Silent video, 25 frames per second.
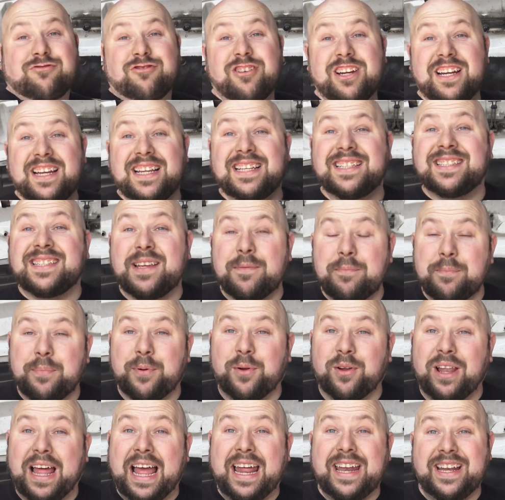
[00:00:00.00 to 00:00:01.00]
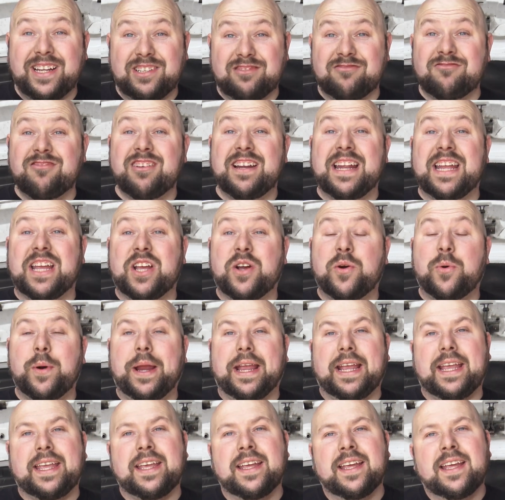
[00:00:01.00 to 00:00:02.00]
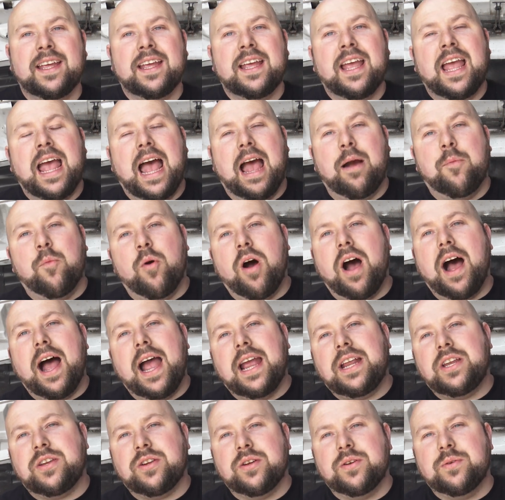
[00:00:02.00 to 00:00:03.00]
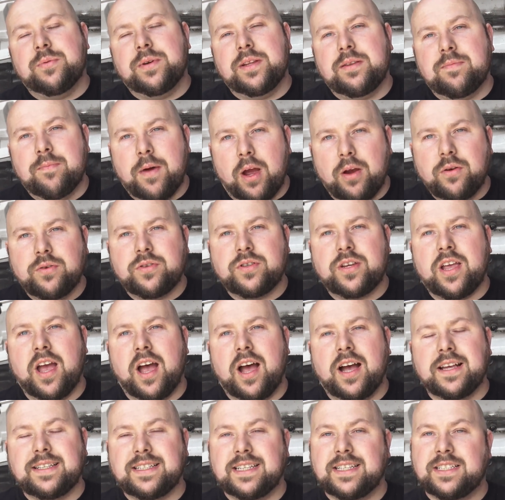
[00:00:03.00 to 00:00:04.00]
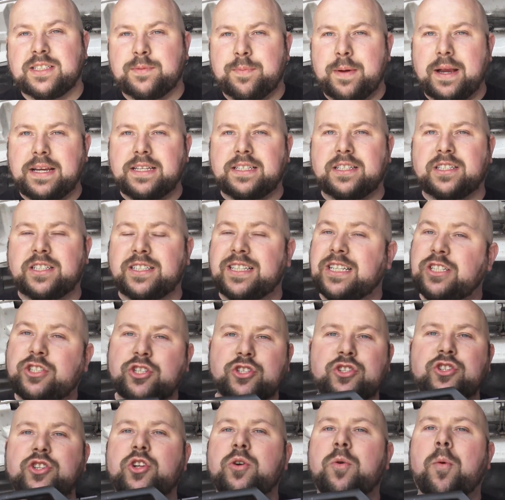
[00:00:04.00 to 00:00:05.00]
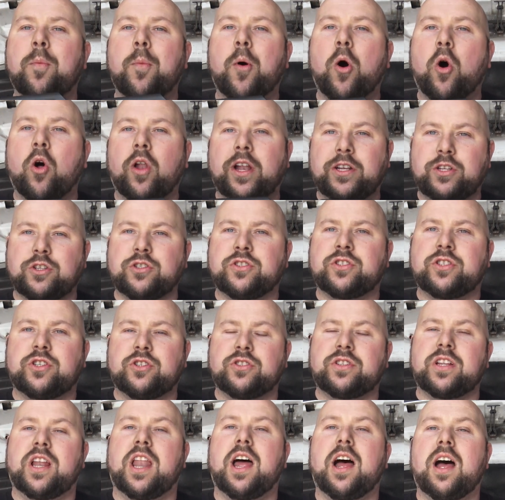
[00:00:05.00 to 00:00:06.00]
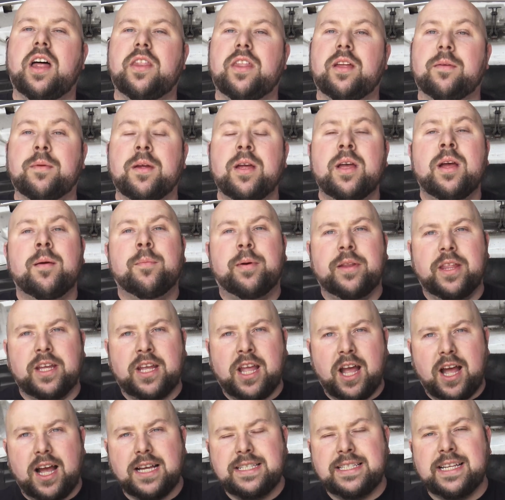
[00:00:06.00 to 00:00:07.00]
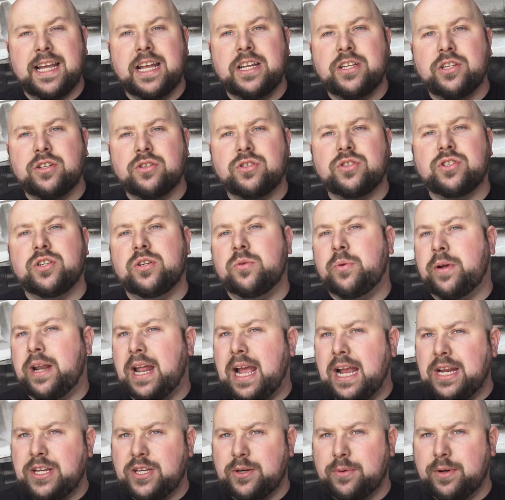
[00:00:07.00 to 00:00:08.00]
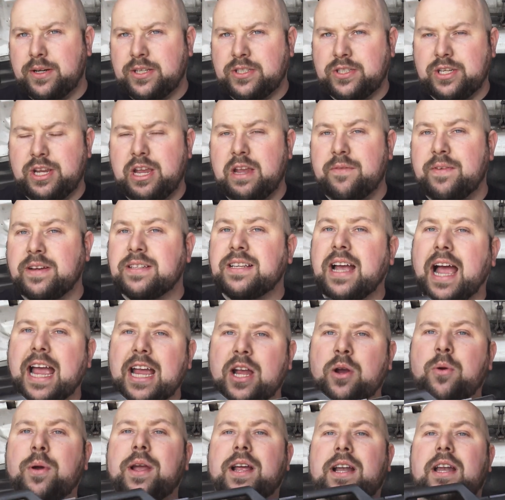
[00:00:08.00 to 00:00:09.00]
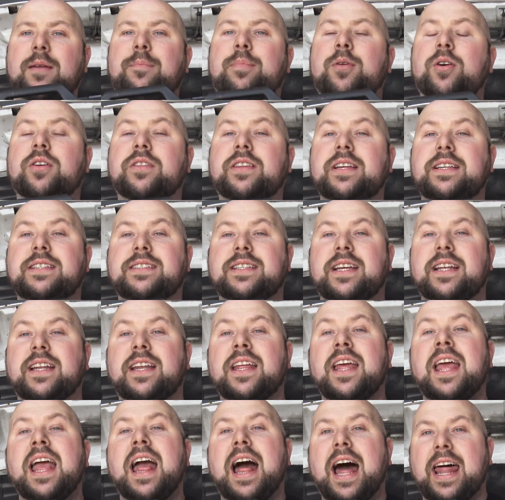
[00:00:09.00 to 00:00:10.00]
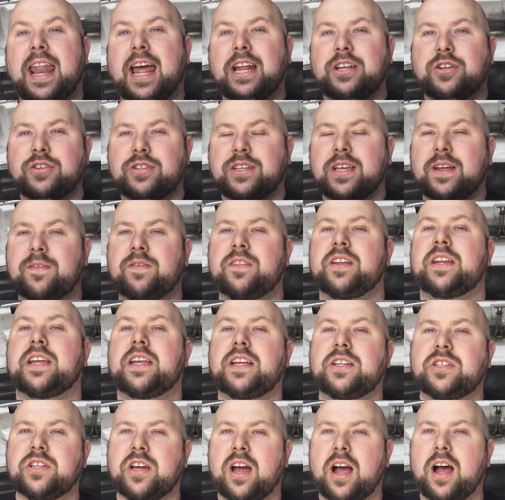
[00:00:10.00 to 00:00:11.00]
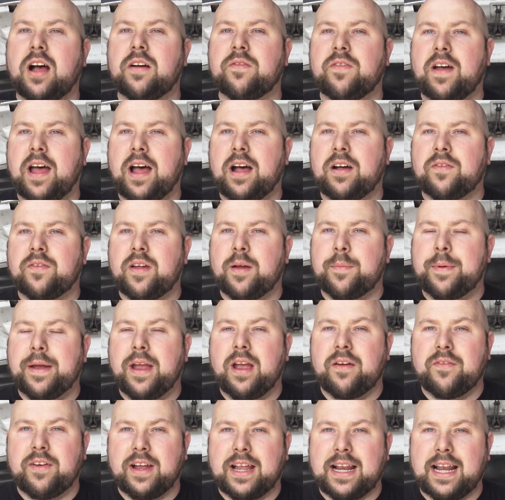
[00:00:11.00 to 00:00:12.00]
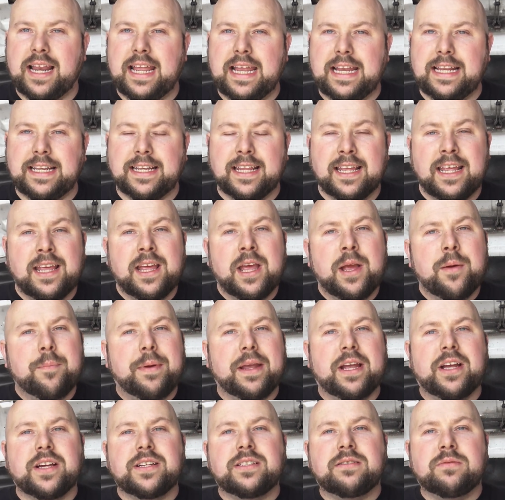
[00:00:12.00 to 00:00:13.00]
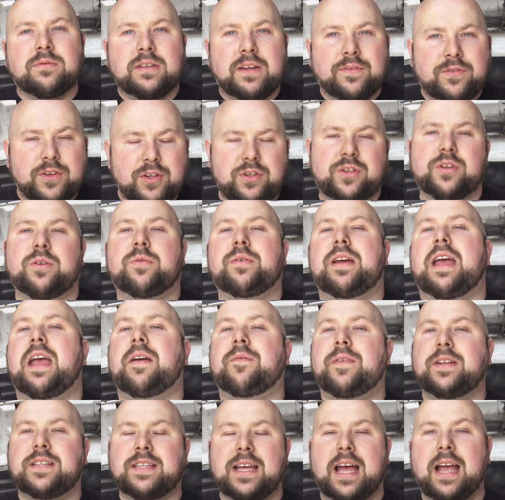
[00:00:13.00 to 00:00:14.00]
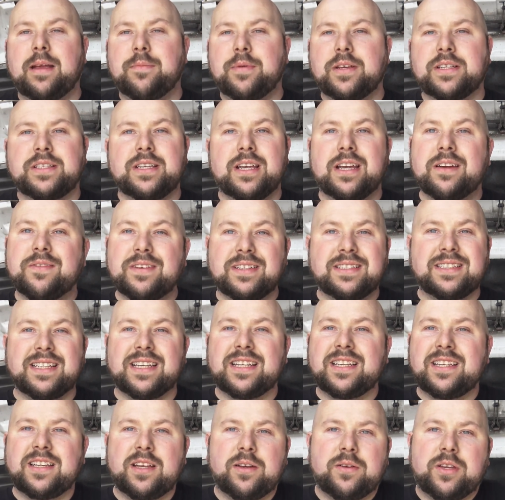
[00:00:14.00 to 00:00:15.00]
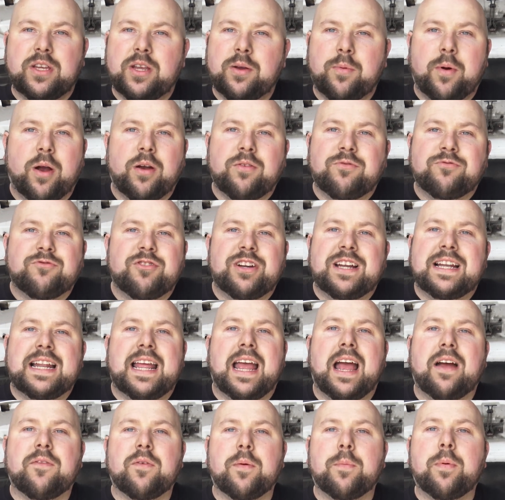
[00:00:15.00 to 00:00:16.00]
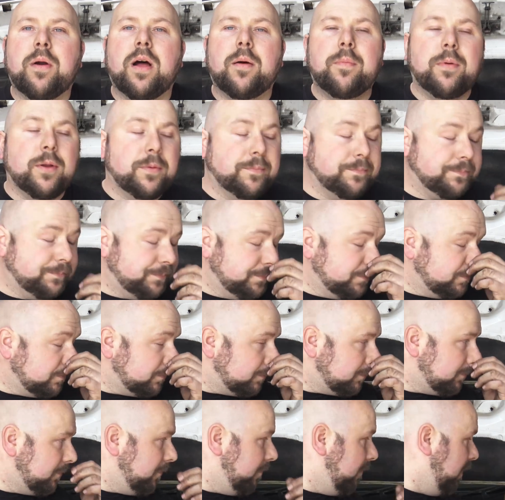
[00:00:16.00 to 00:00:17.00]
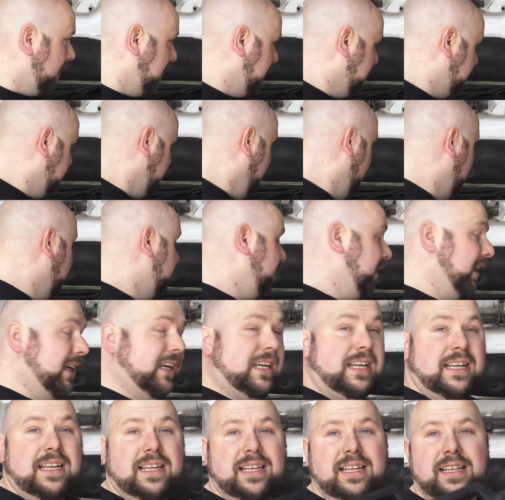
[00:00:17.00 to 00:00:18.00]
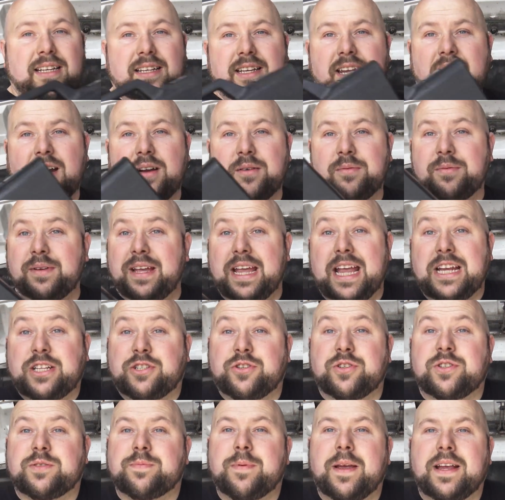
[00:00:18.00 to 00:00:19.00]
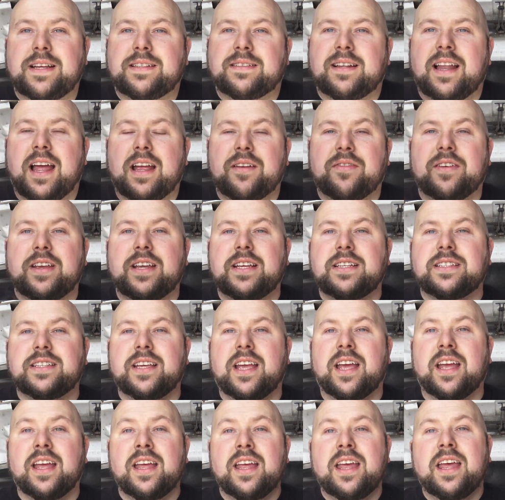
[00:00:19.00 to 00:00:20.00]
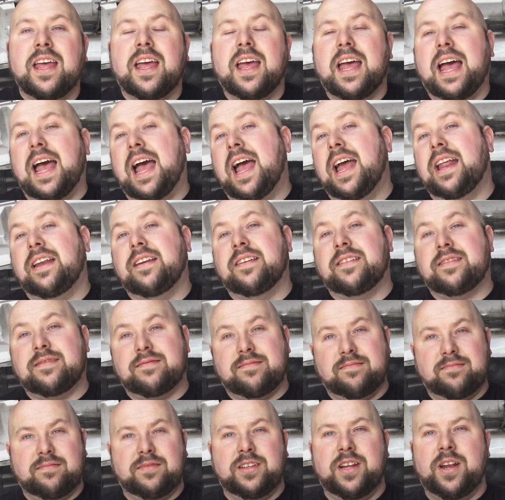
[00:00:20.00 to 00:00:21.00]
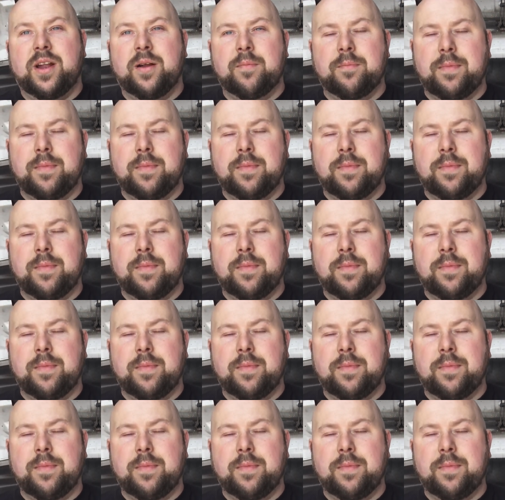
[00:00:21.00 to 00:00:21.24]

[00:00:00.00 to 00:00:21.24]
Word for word: really simple and it's really quick. And what I do with most cars is, especially because this doesn't do them all, it does does a lot of them, but the cars that it does do, when I do a service, I quickly plug this in and I just give the E G R valve a bit of a clean, because if you do it every time you service it, you, you won't really have a problem. So, you know, it just makes life easier and, you know,